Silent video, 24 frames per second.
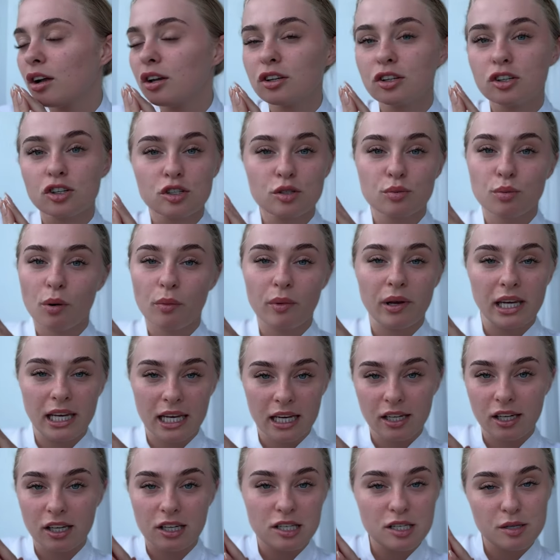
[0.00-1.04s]
just what we
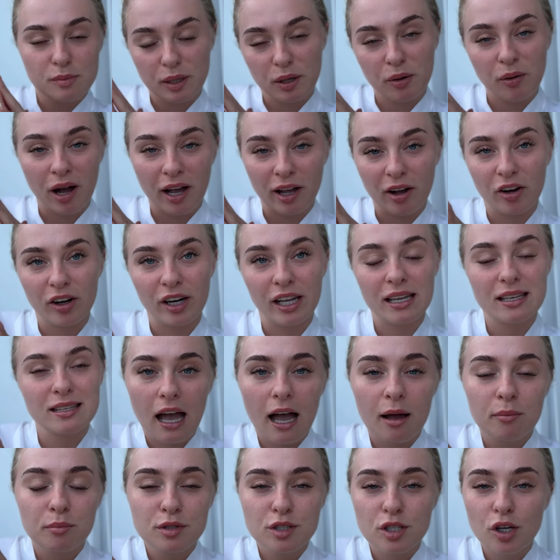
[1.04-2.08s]
needed, to be quite honest.
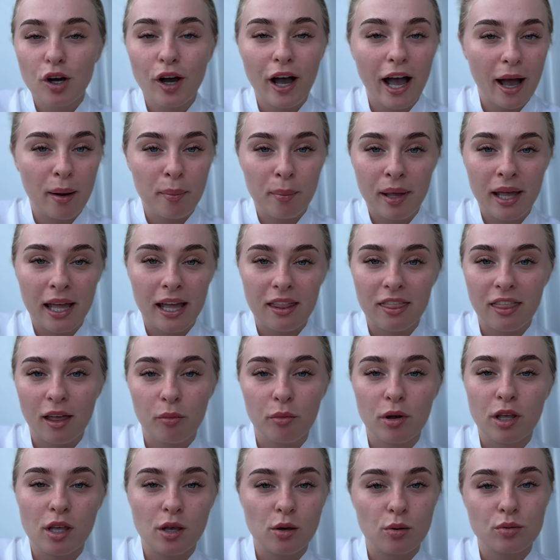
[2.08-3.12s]
I'm so happy that
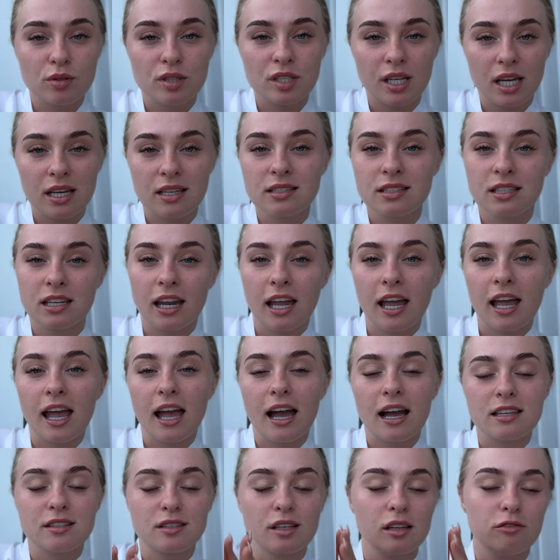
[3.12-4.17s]
we used yesterday
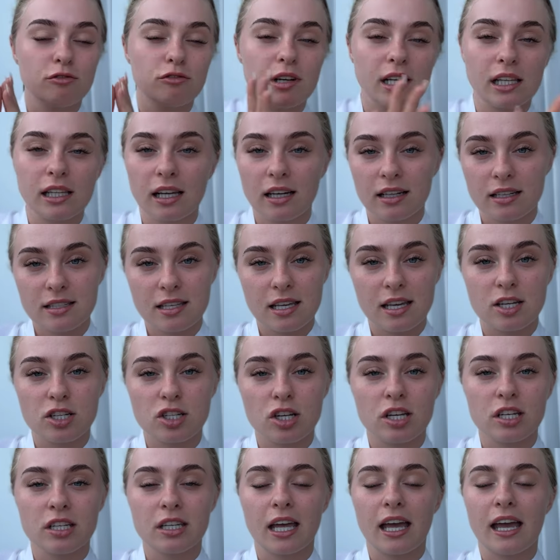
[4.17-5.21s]
as a
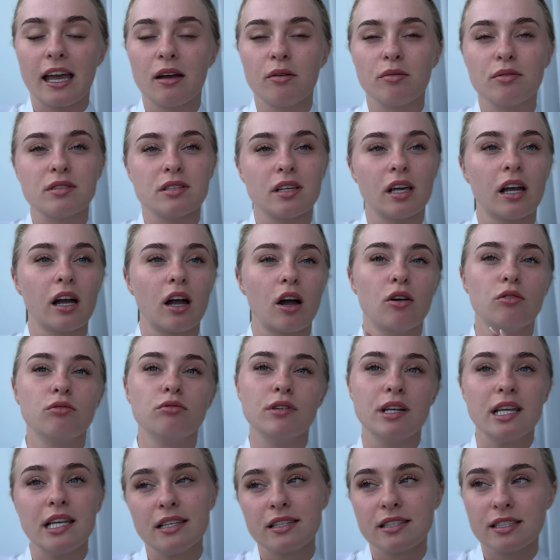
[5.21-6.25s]
relaxation day. It was like a
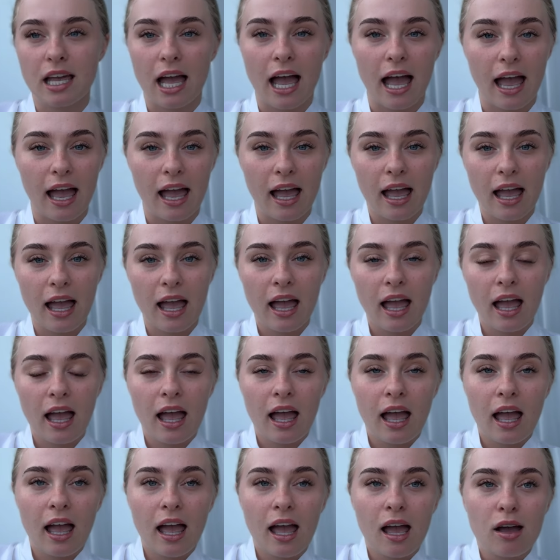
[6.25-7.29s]
reset,
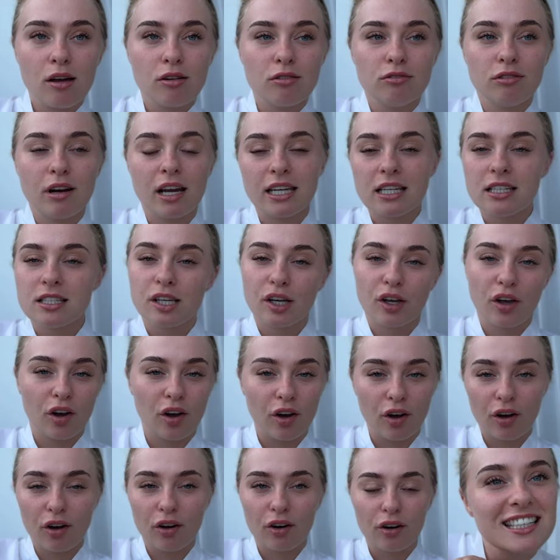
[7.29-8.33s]
ready to
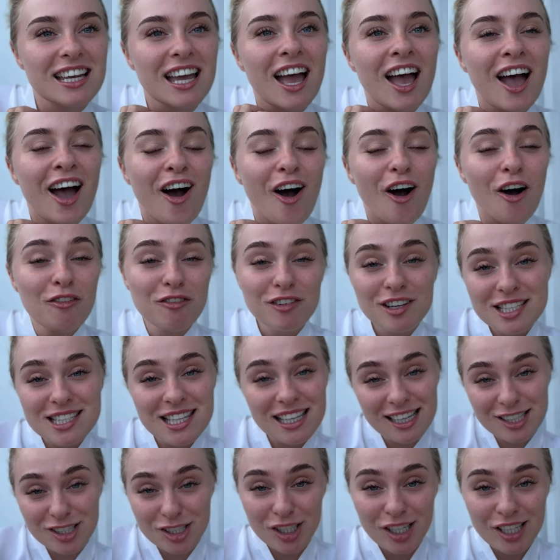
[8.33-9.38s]
go. Obviously,
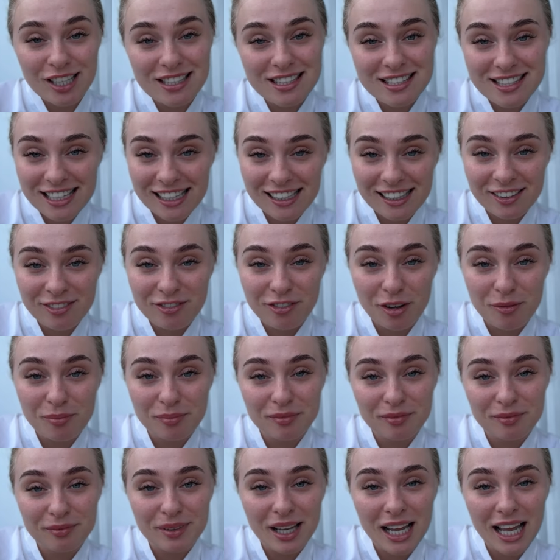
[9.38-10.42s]
as you can see
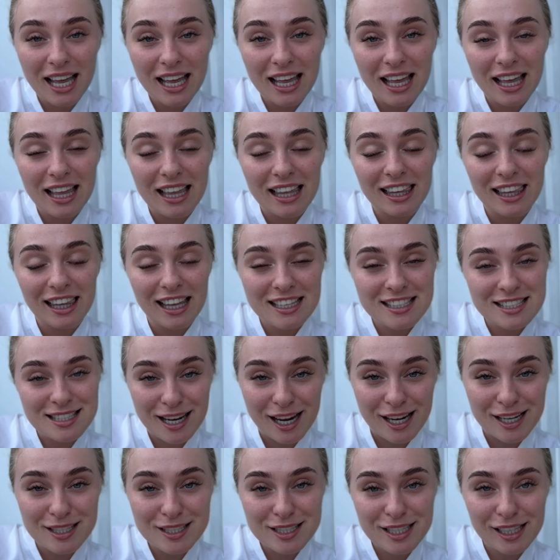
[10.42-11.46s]
from last
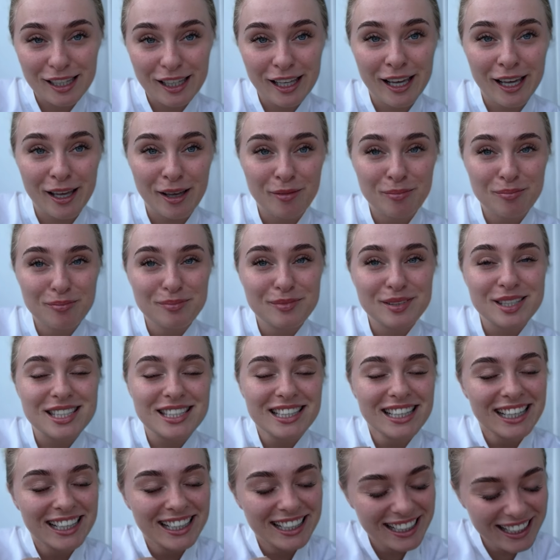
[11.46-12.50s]
night's clips,
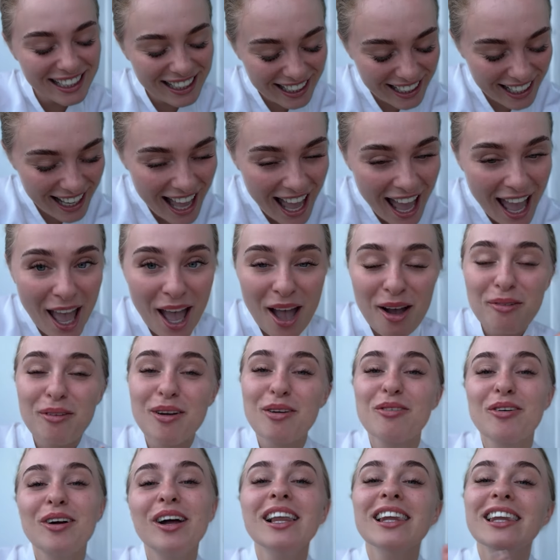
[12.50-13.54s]
we
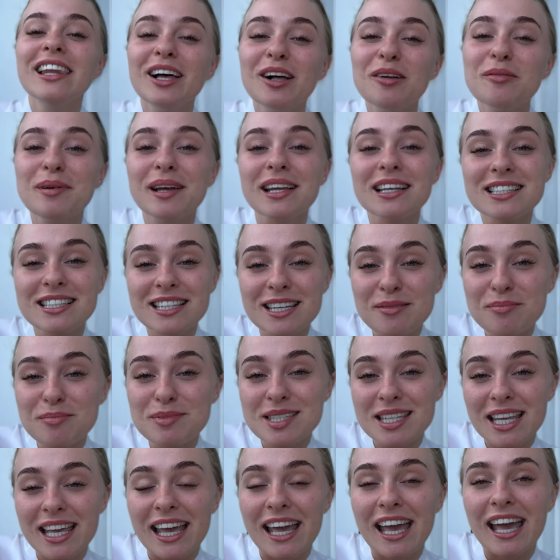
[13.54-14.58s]
were a little bit
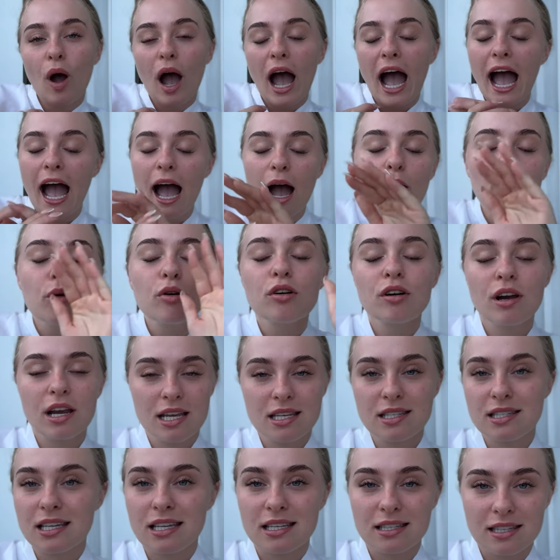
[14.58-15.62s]
tipsy. How
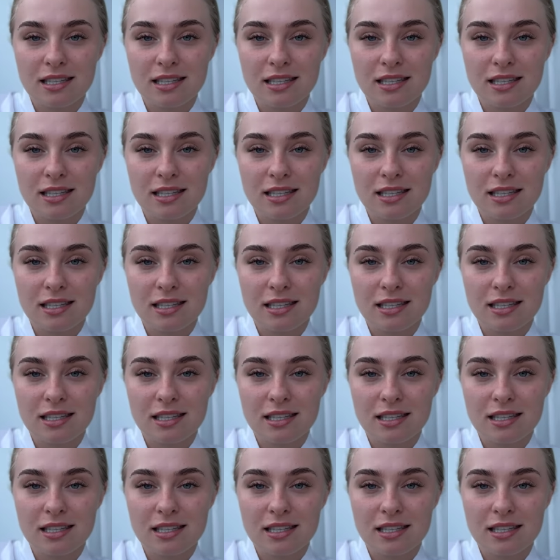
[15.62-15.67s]
crazy is